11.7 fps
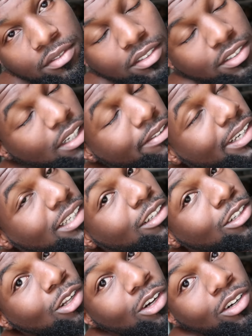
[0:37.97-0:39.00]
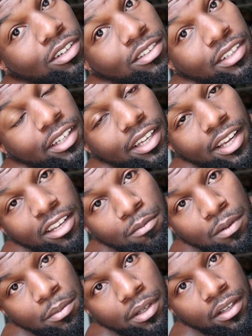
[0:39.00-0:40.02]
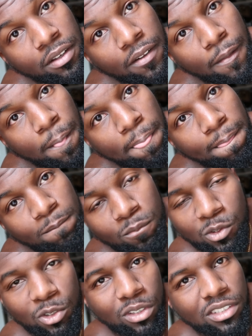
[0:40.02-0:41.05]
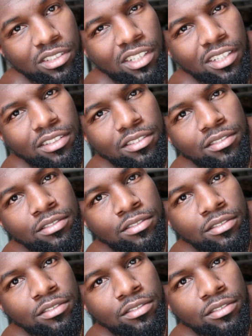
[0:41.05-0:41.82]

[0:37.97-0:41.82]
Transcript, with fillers: because I've got a long day ahead of me, man. So let's get it.